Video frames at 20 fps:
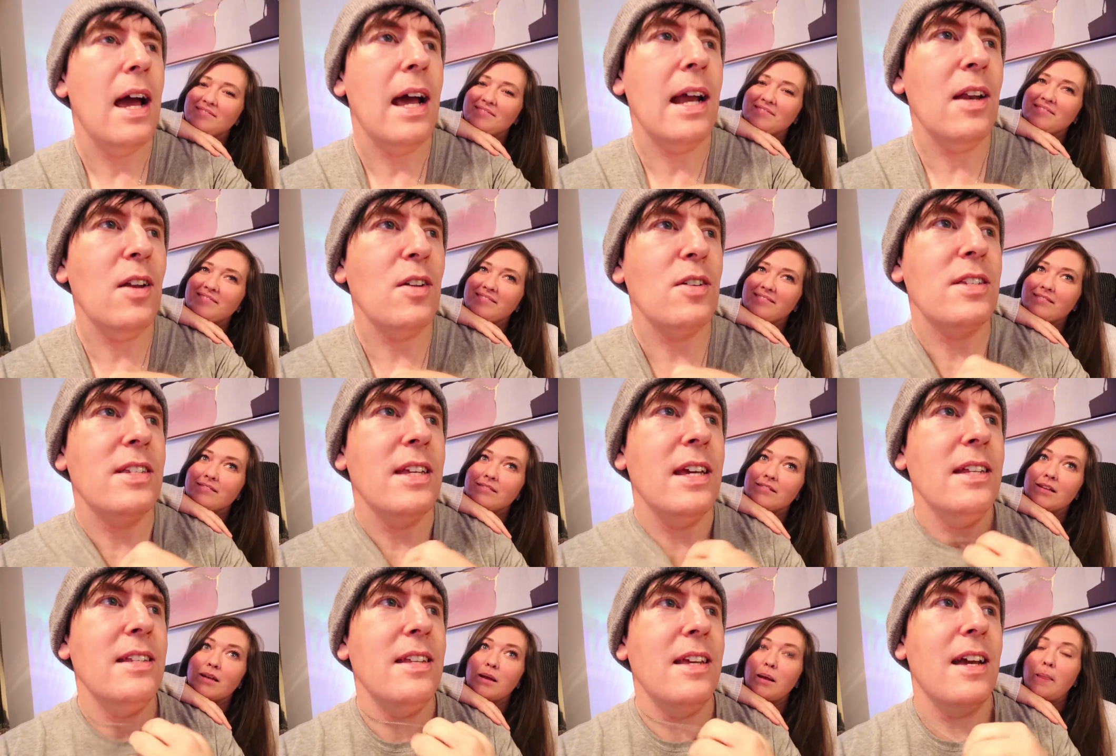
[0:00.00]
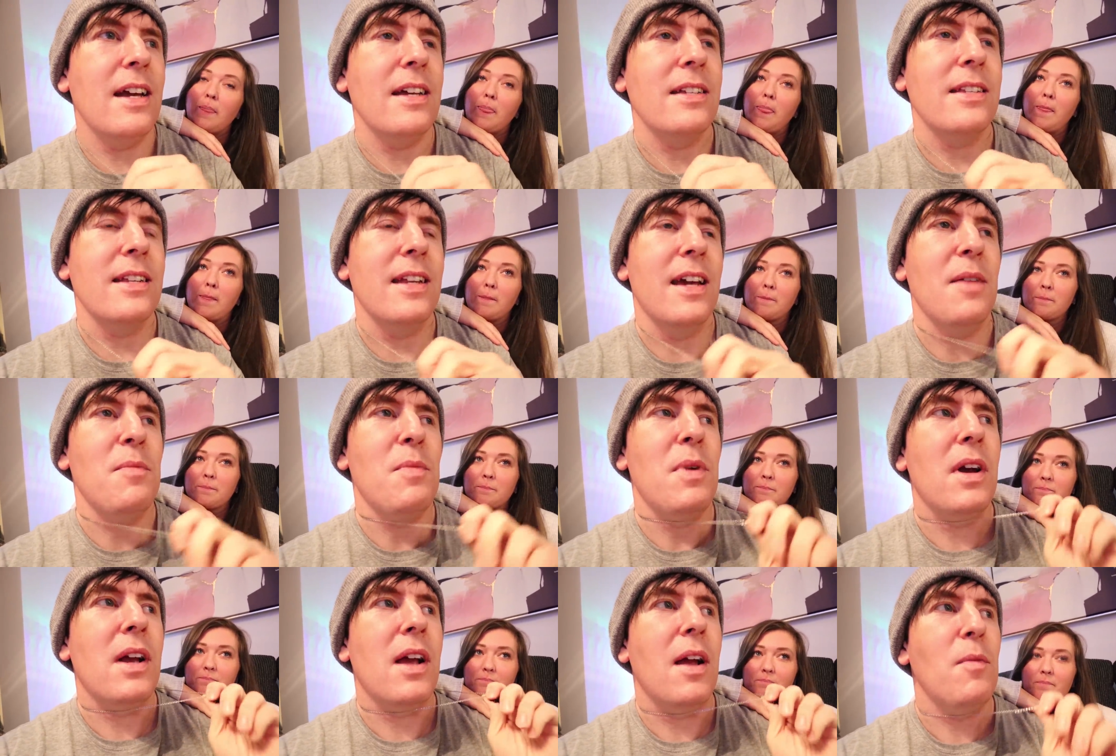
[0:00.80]
Speaker 1: I'd like to say to you guys tonight,
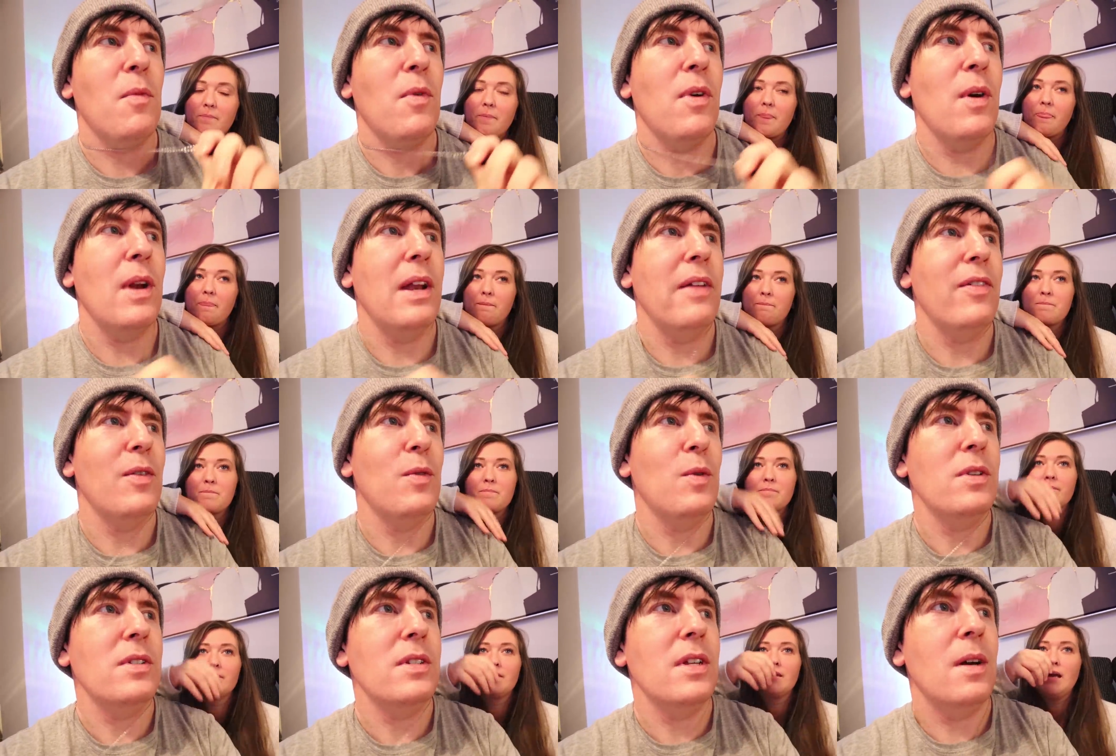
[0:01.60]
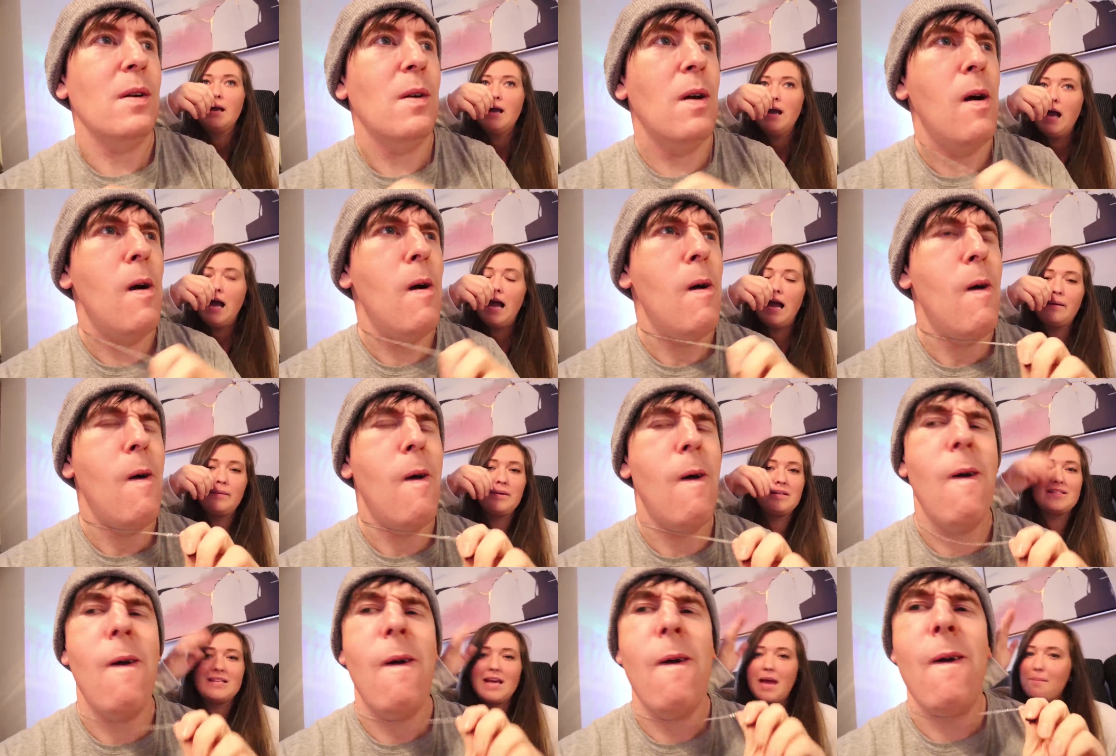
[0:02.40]
but I can't remember what any of it was now.
Speaker 2: I
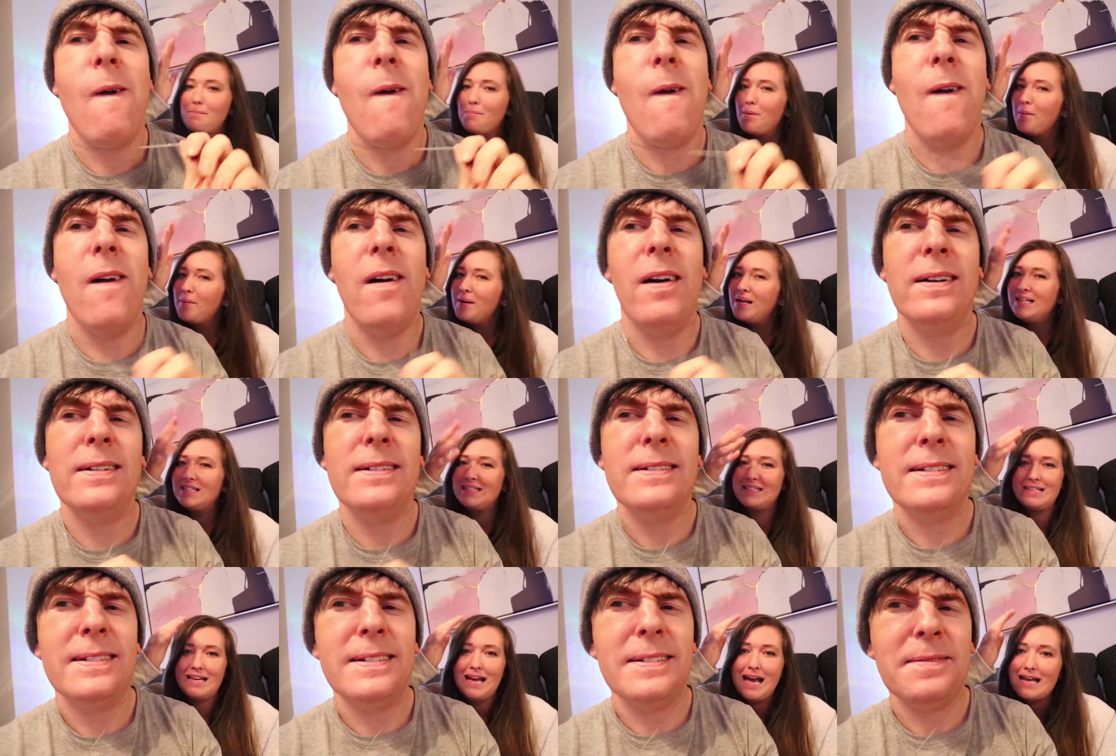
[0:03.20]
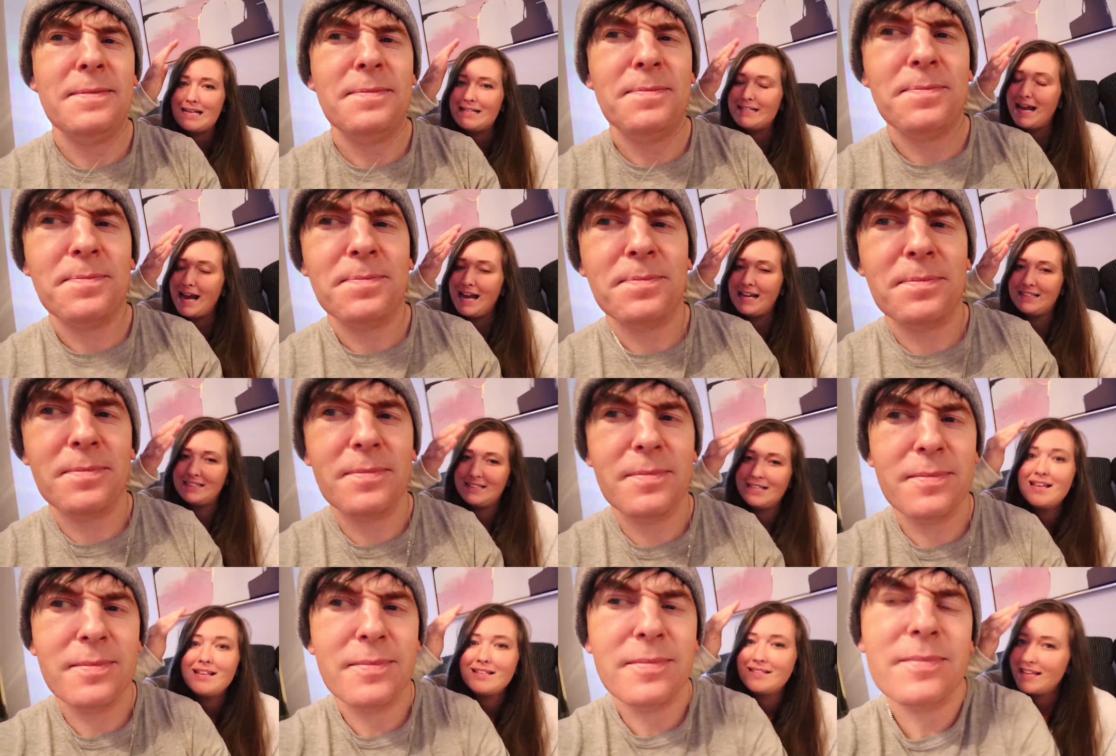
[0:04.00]
want to say, mamas,
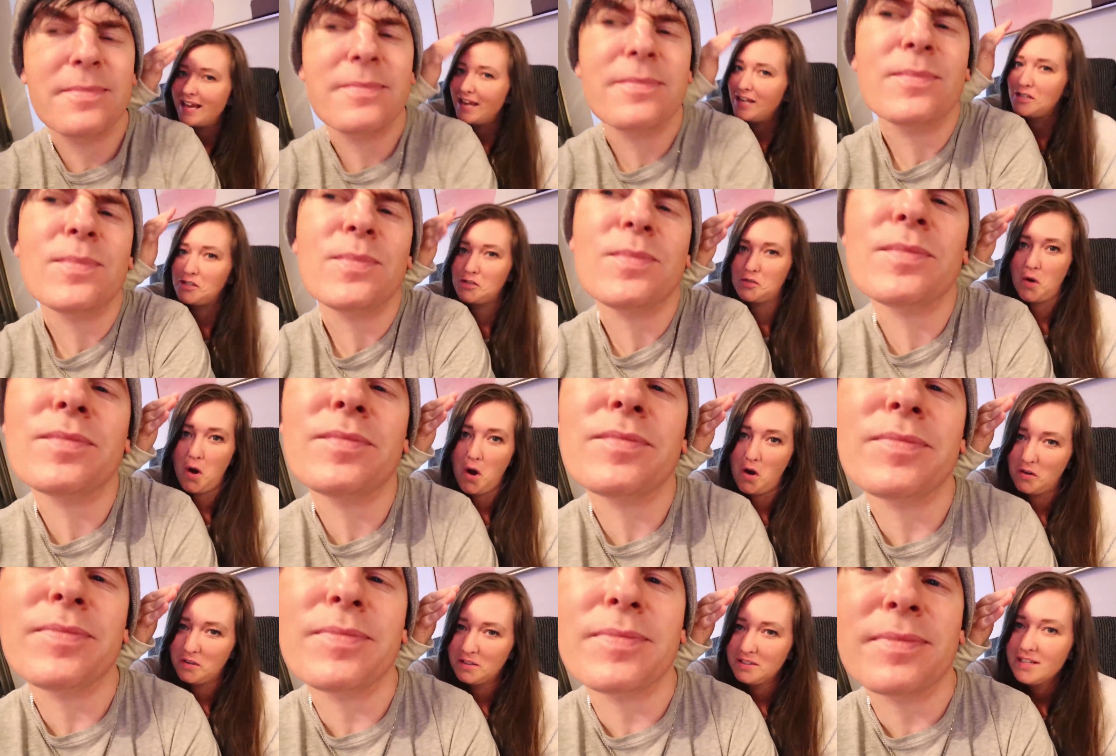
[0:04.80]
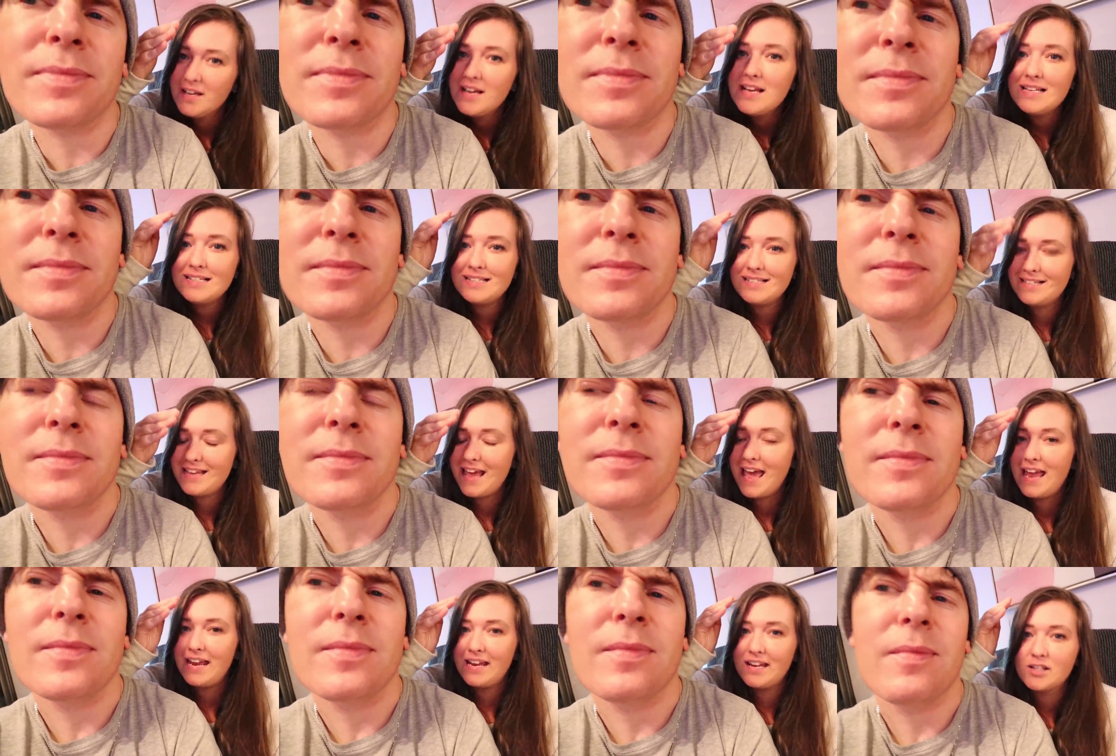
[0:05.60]
dads, stay strong.
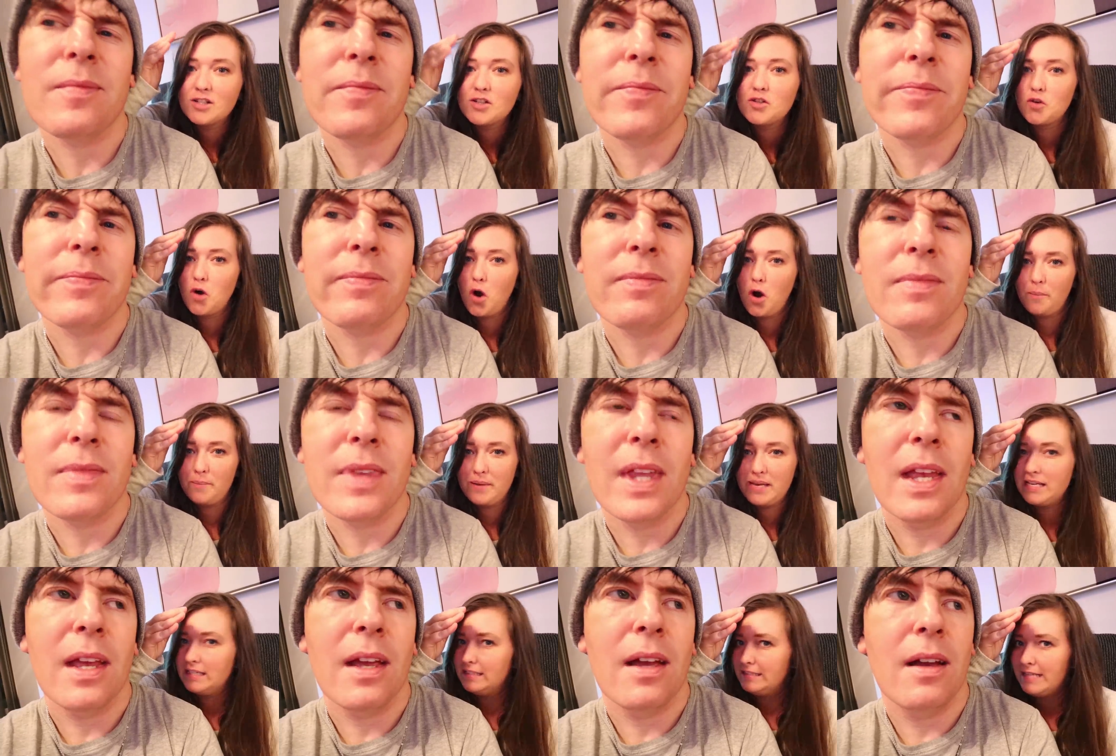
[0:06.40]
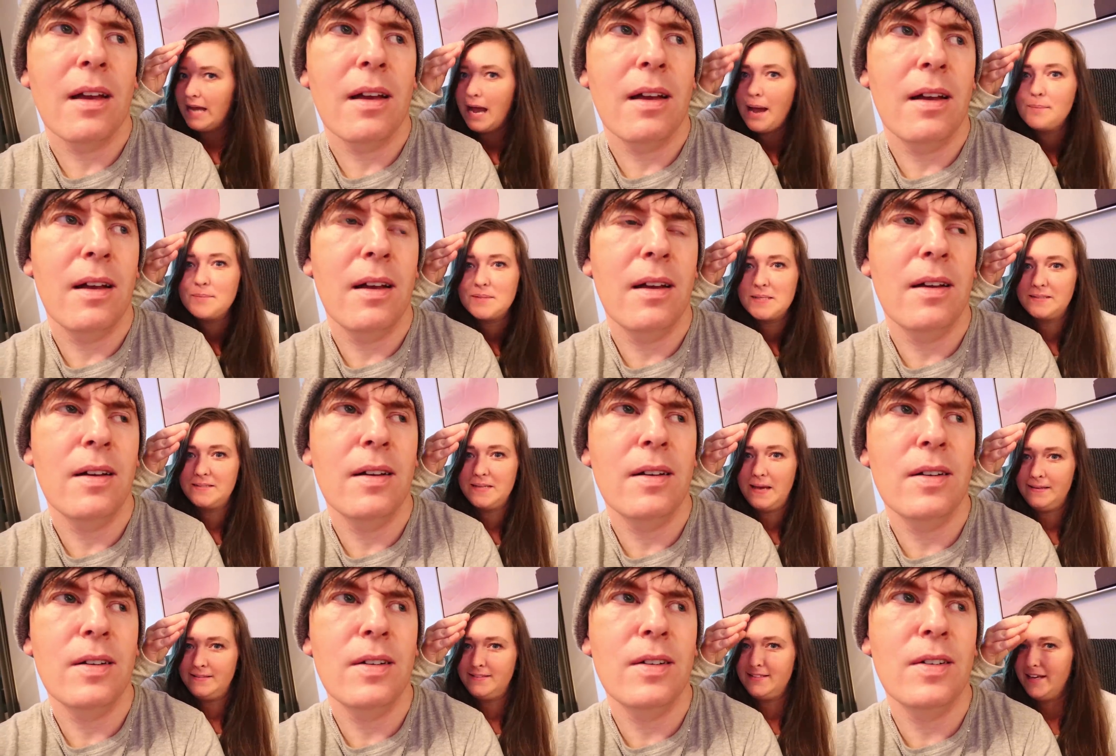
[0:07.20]
Stay strong because times are
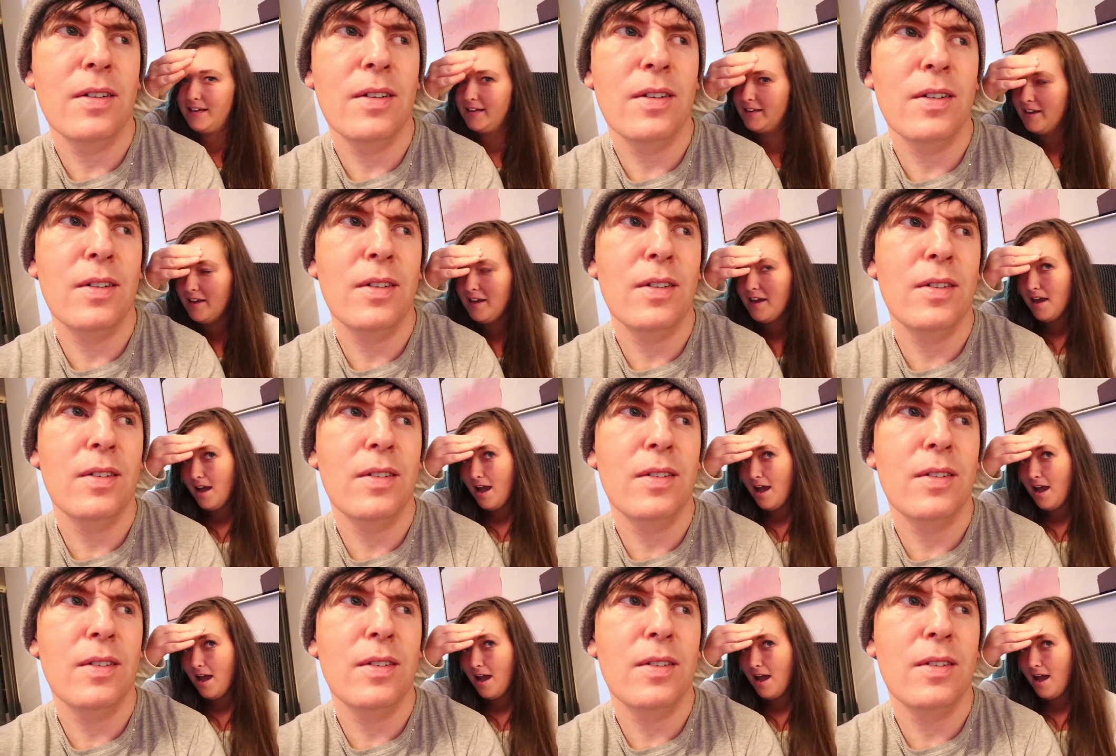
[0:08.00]
testing.